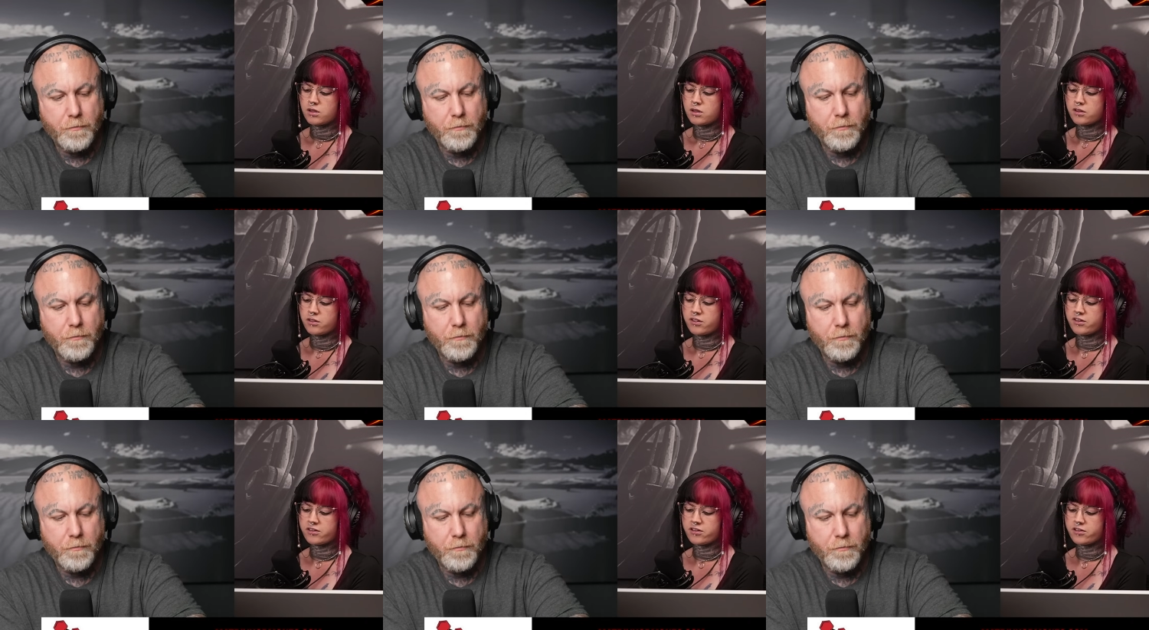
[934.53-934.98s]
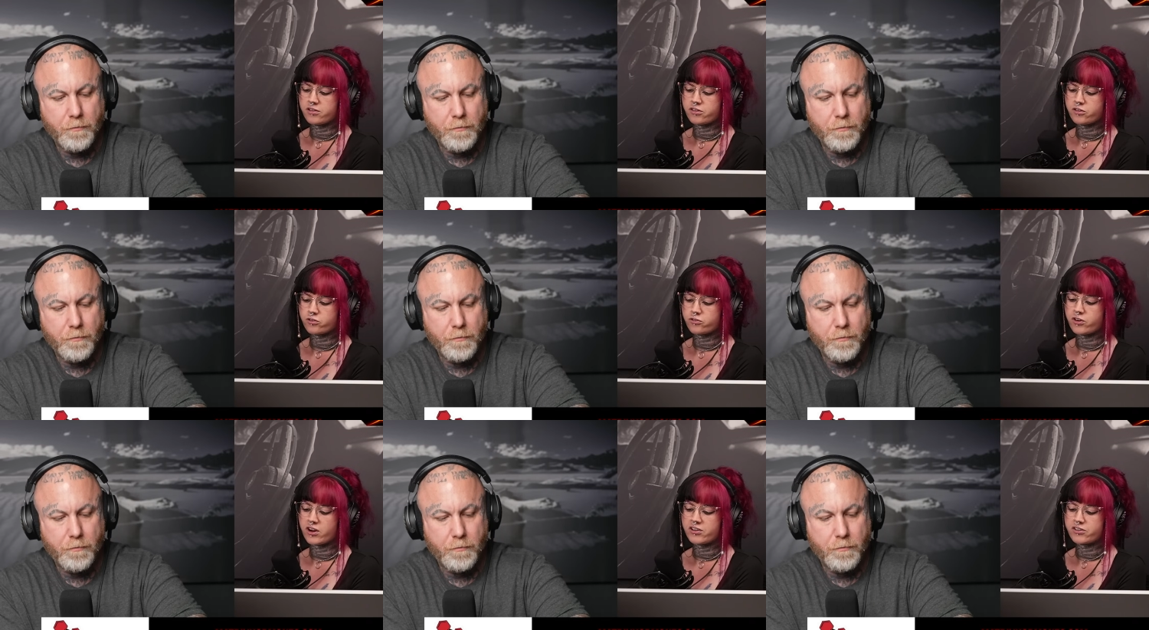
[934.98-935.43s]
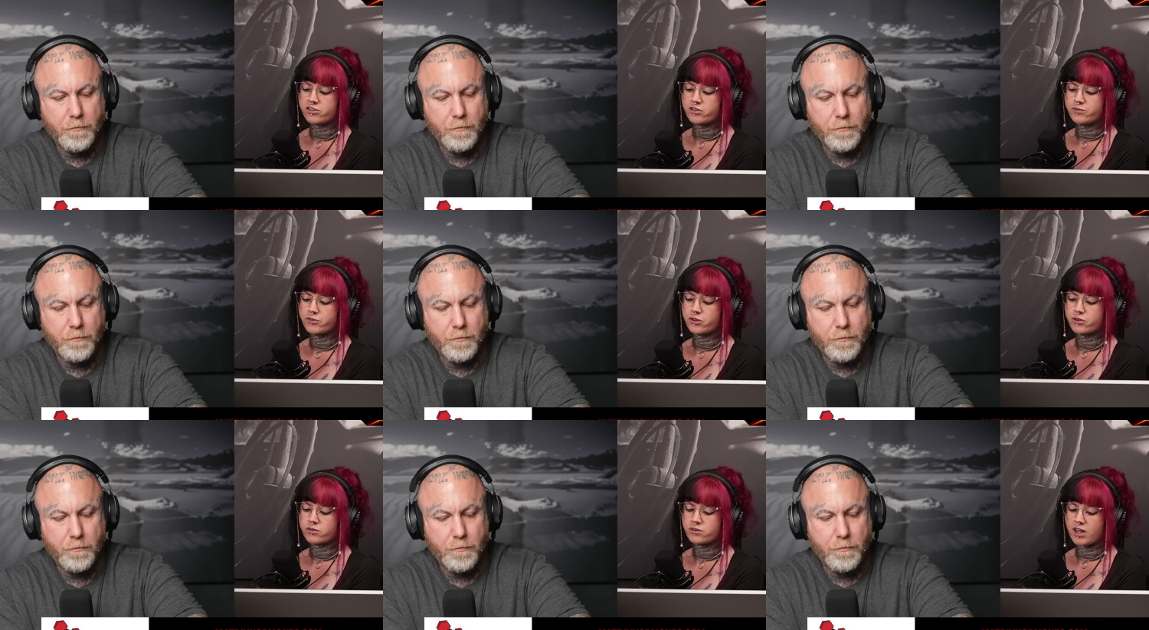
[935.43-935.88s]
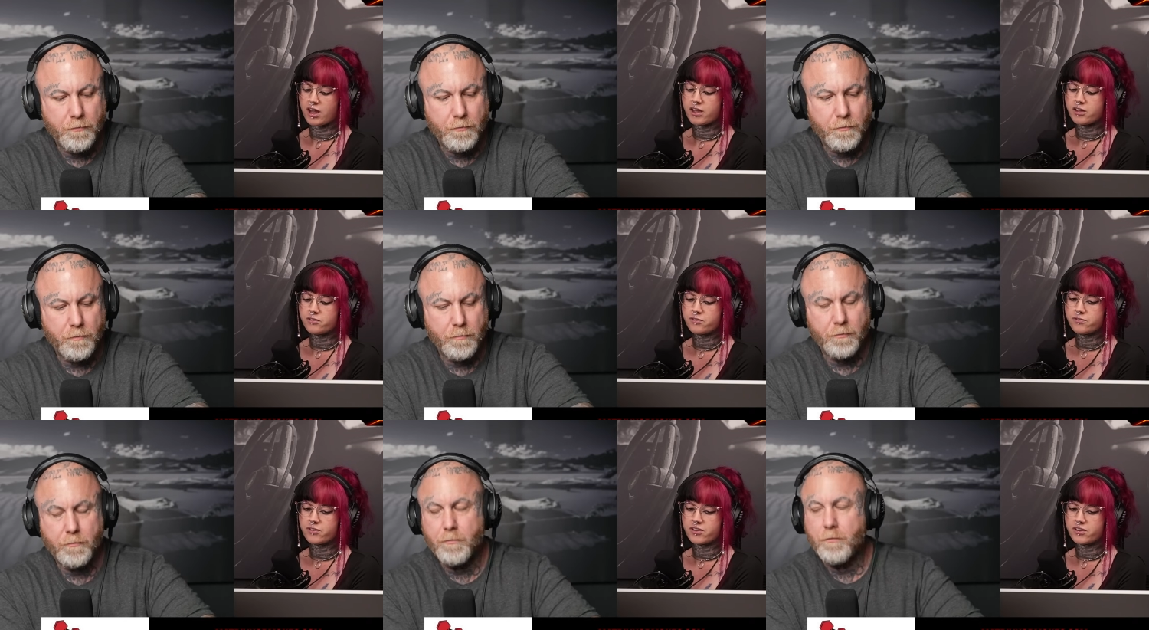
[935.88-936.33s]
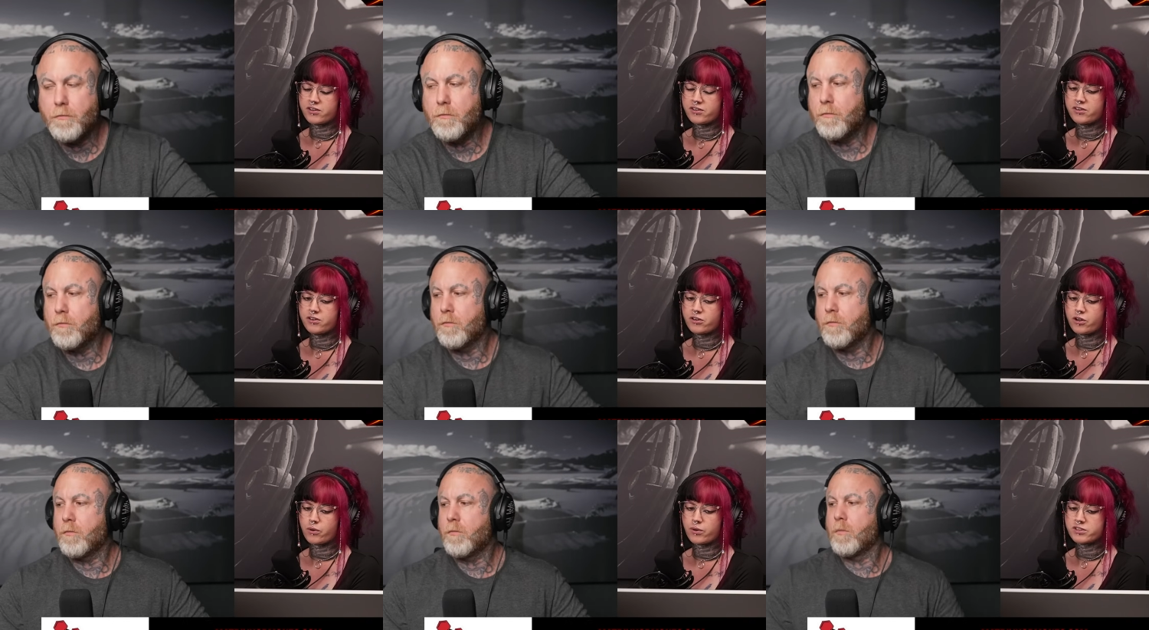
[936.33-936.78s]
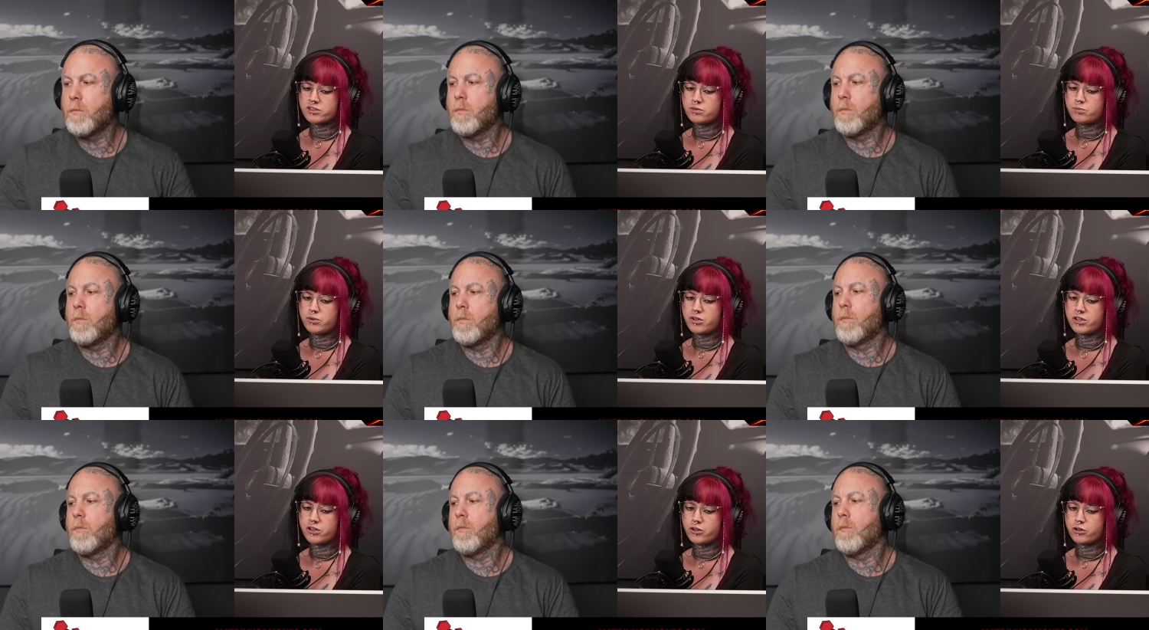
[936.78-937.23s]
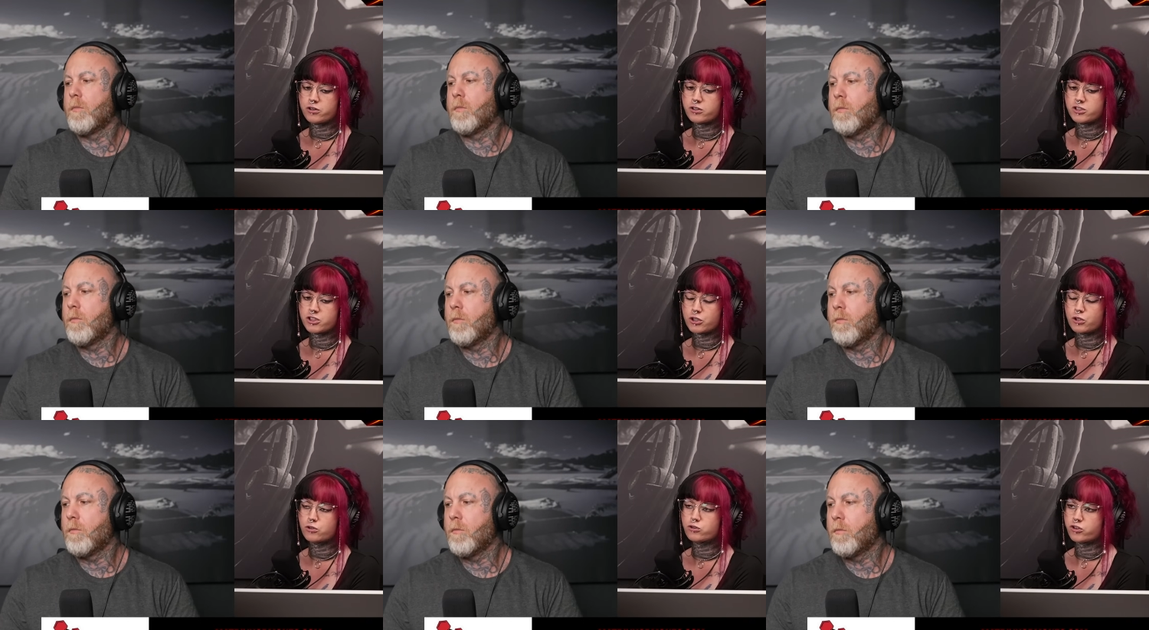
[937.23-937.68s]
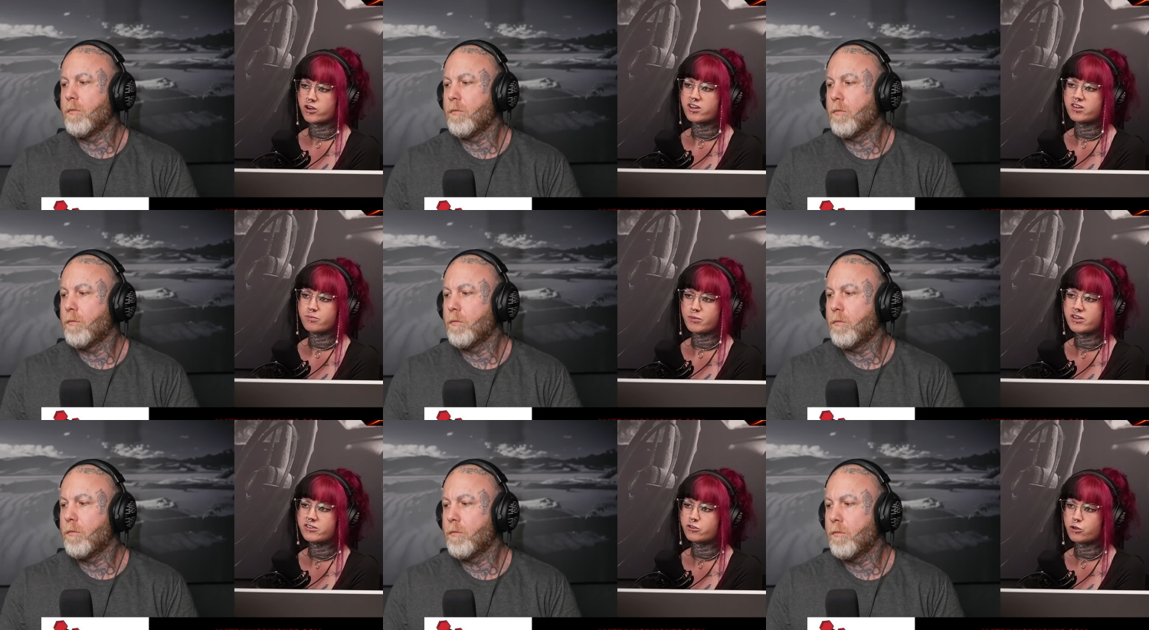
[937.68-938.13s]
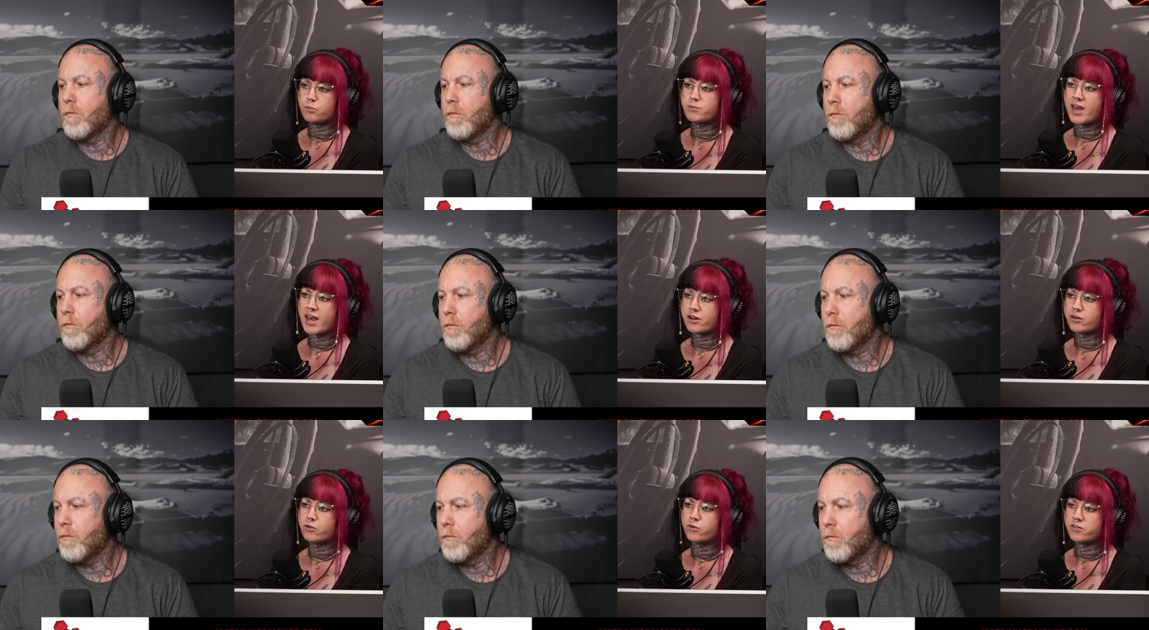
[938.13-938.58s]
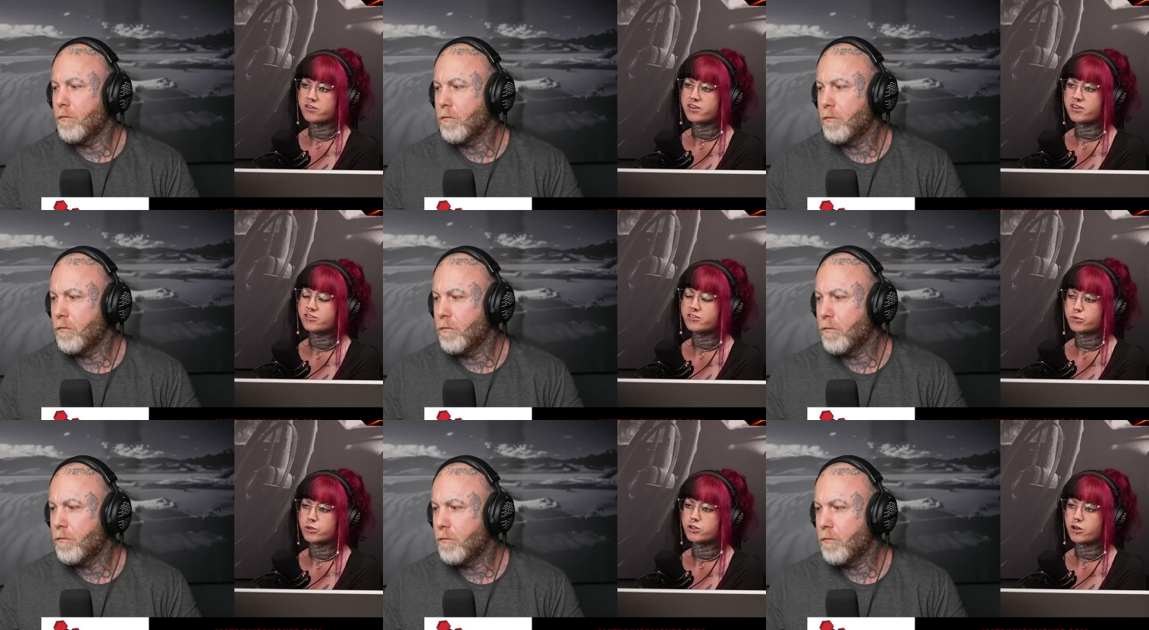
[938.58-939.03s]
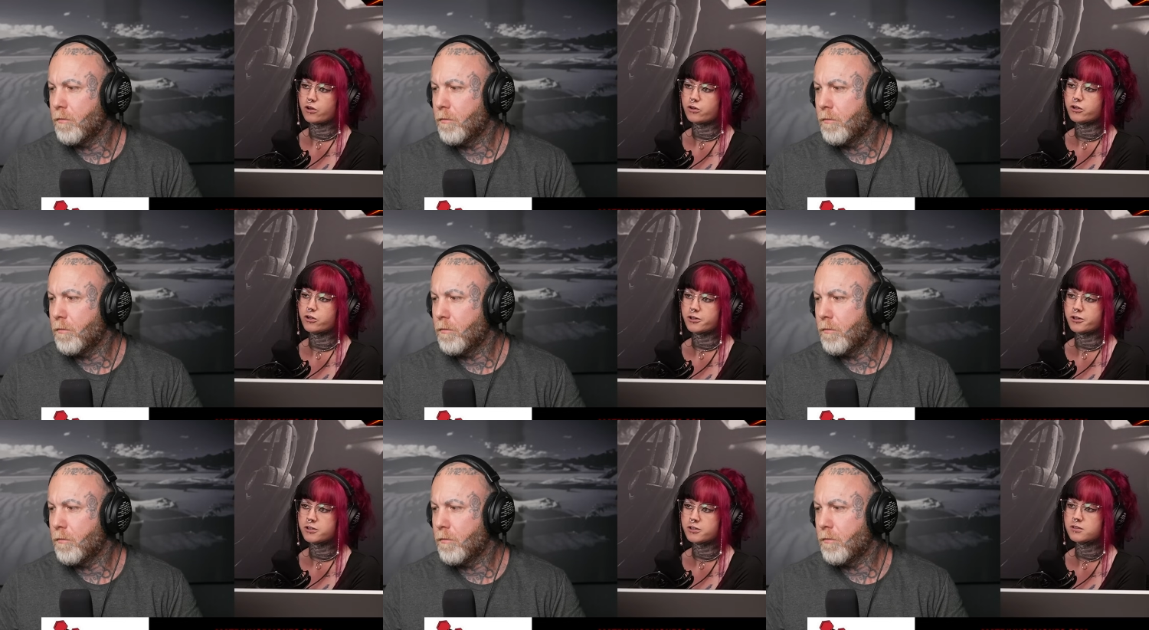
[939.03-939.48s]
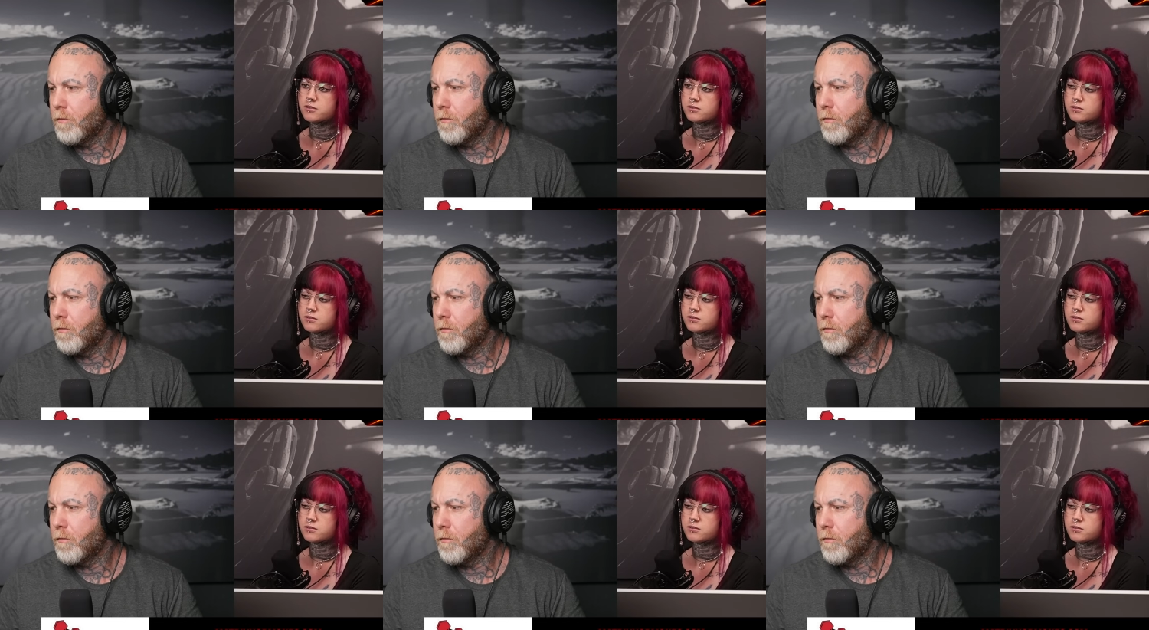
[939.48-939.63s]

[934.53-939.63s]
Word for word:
Speaker 1: This is the rest of your life, and this is going to be your children's mental battles into adulthood.